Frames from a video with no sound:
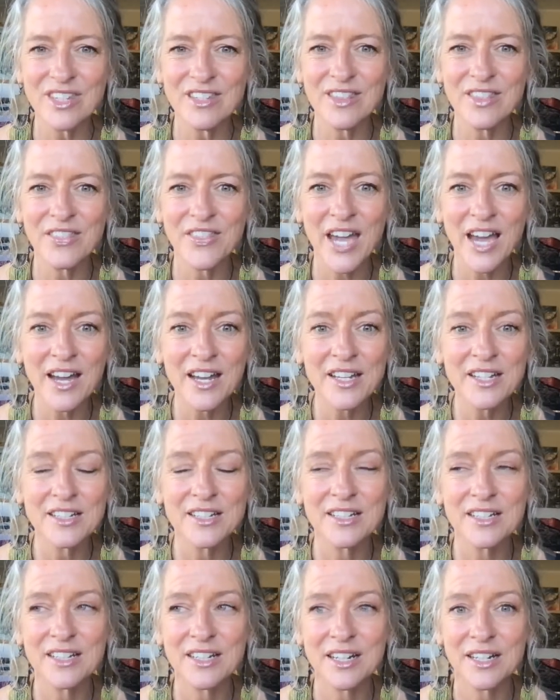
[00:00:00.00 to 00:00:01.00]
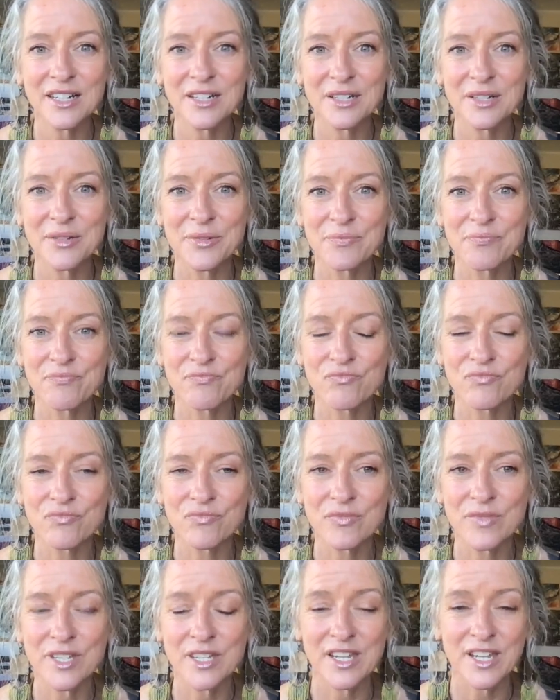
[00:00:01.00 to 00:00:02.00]
that uh,
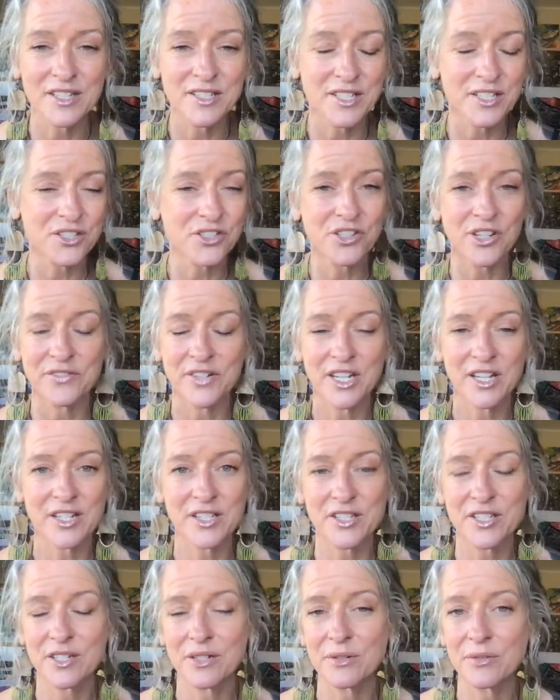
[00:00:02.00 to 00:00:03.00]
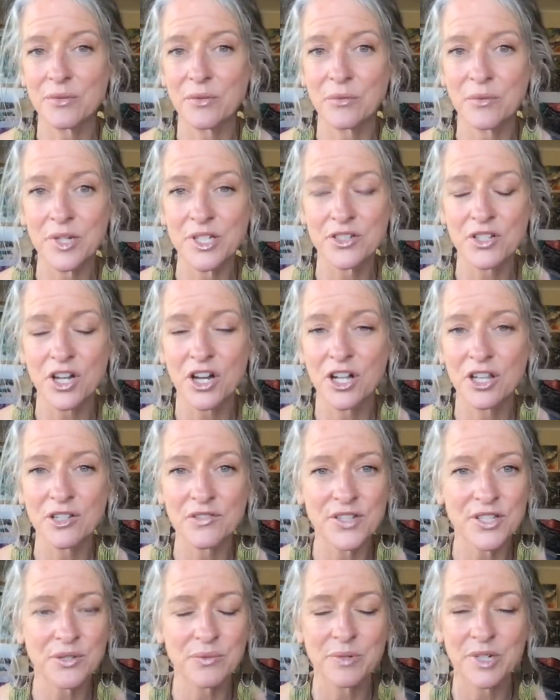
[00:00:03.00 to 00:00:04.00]
the Yes Extravaganza was all of
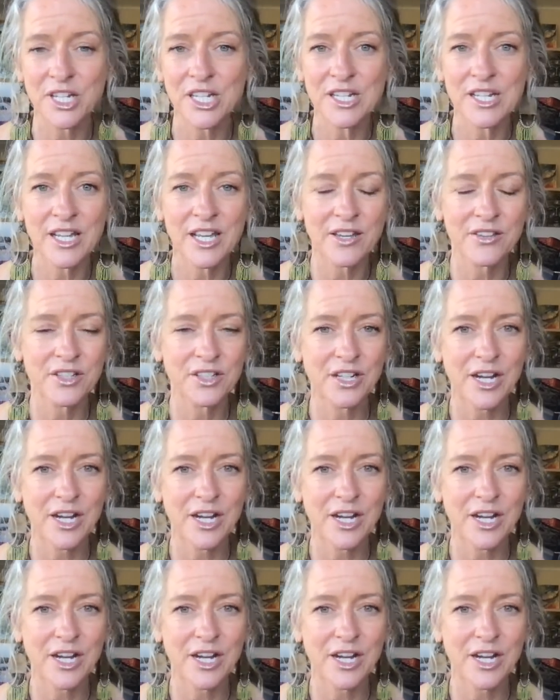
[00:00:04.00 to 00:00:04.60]
us working together.